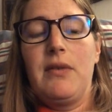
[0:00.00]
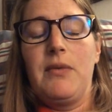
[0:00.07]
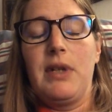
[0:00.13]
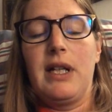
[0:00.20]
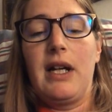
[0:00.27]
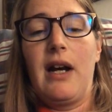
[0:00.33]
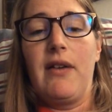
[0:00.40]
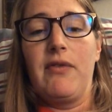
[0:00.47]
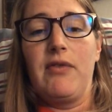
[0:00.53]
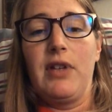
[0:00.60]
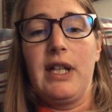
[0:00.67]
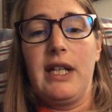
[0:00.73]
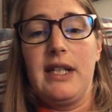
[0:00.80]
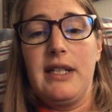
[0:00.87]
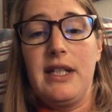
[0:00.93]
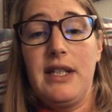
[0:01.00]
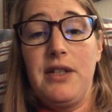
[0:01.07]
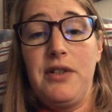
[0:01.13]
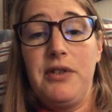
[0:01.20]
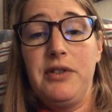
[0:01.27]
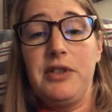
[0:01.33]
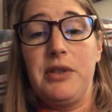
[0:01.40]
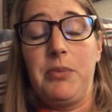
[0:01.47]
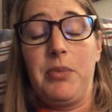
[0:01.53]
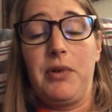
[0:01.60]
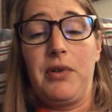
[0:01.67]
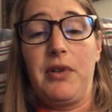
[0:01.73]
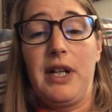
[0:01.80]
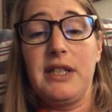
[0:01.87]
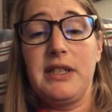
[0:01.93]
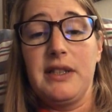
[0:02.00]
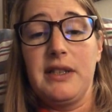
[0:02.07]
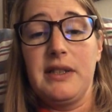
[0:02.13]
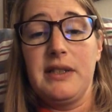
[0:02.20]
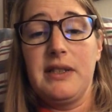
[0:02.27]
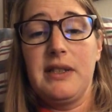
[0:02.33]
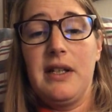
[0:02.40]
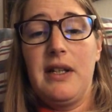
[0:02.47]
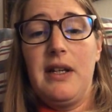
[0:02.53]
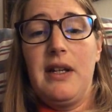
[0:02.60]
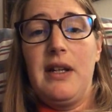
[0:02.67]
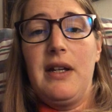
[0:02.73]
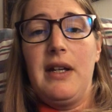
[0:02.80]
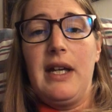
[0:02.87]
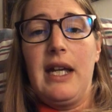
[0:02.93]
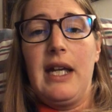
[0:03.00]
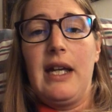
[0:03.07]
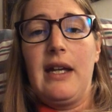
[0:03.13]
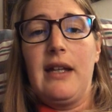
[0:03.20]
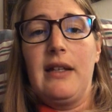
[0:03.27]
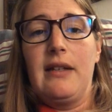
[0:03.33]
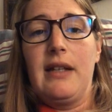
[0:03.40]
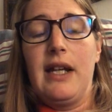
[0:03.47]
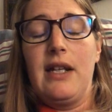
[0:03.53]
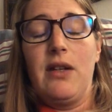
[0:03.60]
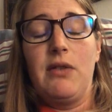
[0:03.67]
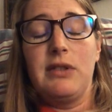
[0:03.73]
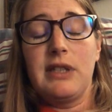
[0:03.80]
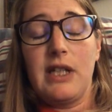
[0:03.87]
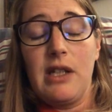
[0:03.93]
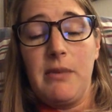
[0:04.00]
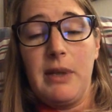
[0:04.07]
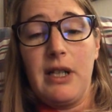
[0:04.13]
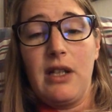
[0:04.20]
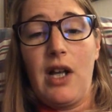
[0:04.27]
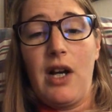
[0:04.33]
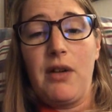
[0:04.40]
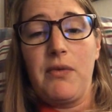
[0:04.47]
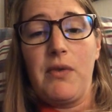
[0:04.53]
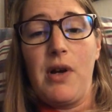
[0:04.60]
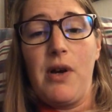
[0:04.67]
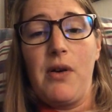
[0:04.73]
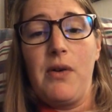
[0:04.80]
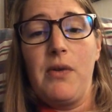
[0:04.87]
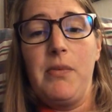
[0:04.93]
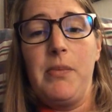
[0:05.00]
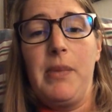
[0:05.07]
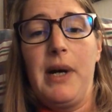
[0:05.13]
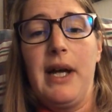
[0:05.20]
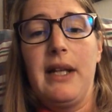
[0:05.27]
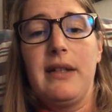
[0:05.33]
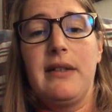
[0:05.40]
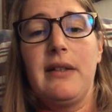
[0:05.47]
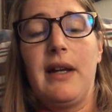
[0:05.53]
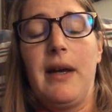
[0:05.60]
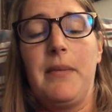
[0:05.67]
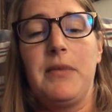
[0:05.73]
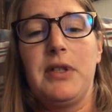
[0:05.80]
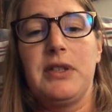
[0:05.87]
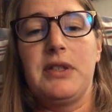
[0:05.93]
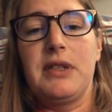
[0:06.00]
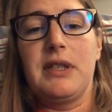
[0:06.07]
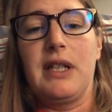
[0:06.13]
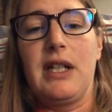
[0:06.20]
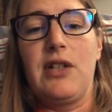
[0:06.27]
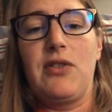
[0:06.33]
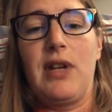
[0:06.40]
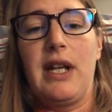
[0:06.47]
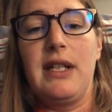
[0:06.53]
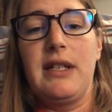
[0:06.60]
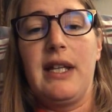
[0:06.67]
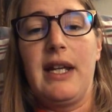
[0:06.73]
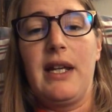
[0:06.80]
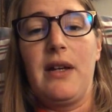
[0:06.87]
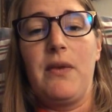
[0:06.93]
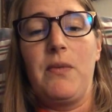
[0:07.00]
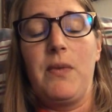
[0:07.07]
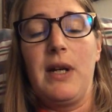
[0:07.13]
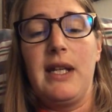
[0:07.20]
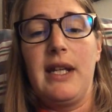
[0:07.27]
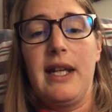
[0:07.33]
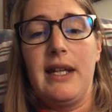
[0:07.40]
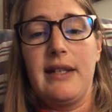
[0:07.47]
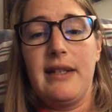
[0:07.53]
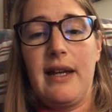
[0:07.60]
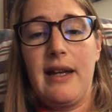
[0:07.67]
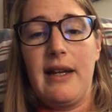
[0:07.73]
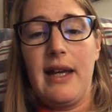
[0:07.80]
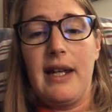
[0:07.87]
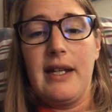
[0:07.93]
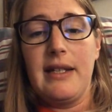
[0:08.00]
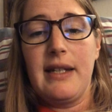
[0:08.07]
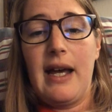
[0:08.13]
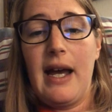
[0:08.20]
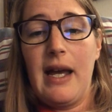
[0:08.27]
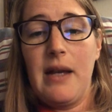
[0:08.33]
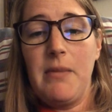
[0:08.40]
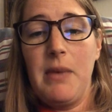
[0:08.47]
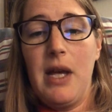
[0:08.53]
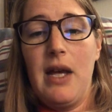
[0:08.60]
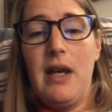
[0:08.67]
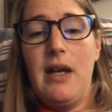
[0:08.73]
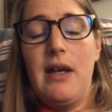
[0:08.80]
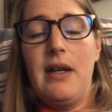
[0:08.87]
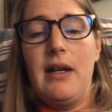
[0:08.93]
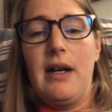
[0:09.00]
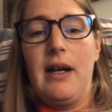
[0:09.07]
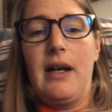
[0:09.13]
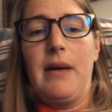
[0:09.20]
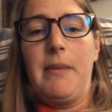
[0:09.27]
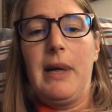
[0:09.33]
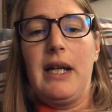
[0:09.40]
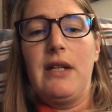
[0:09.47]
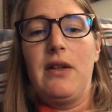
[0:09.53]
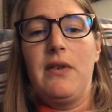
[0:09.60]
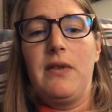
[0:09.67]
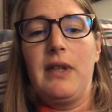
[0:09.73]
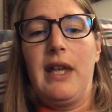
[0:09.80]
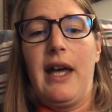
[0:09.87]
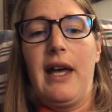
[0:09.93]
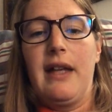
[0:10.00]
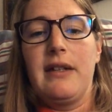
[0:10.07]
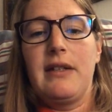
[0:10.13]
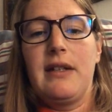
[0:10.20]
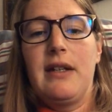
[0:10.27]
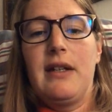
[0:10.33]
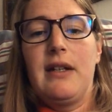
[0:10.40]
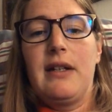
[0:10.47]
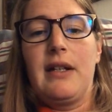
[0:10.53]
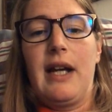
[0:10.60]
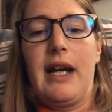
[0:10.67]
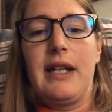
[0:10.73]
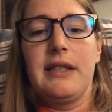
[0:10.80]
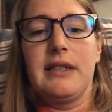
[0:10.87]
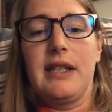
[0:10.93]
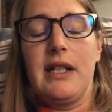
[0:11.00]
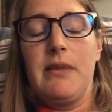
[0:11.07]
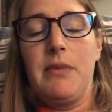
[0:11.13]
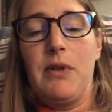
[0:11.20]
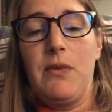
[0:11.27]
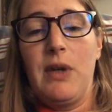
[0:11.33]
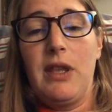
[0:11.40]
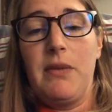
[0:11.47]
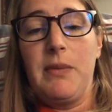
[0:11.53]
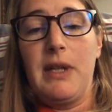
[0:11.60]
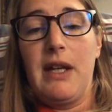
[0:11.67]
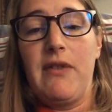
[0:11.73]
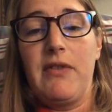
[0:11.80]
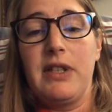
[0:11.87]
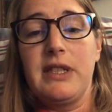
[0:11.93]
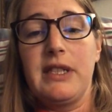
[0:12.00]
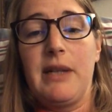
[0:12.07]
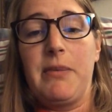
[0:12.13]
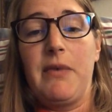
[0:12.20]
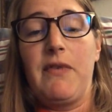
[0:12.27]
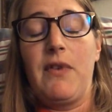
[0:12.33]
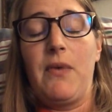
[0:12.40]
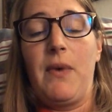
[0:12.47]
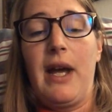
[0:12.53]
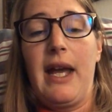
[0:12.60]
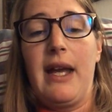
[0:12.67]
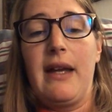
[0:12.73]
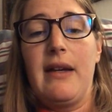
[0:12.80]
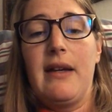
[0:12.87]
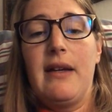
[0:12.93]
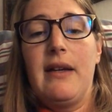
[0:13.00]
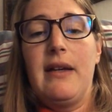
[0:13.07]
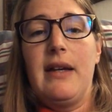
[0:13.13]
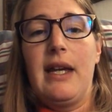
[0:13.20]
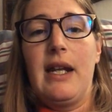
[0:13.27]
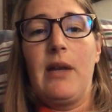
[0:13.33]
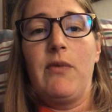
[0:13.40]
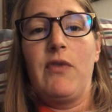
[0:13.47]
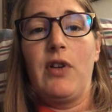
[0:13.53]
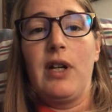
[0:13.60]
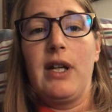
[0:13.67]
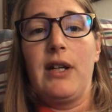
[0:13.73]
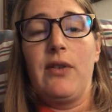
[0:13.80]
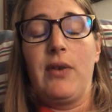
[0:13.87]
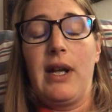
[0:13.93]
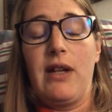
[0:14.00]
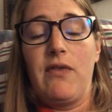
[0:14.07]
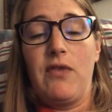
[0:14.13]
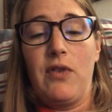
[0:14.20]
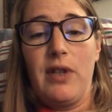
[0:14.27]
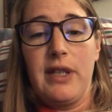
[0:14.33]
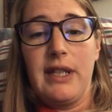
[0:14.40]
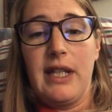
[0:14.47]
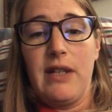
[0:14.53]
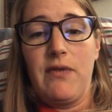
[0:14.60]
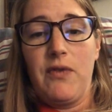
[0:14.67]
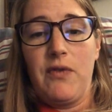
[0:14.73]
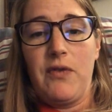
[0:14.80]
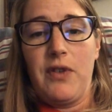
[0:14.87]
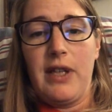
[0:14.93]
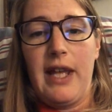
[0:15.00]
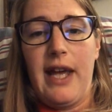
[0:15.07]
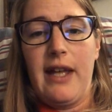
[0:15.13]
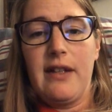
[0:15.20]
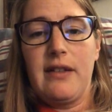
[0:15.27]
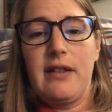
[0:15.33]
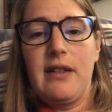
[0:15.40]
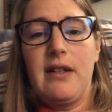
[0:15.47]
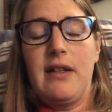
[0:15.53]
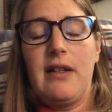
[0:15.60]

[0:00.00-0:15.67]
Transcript: recovery continues and progresses. And I know it's going to be a long road, but I'm just going to try and take it one day at a time. I know that God is going to be with me every step of the way, and I'm very grateful and thankful for that.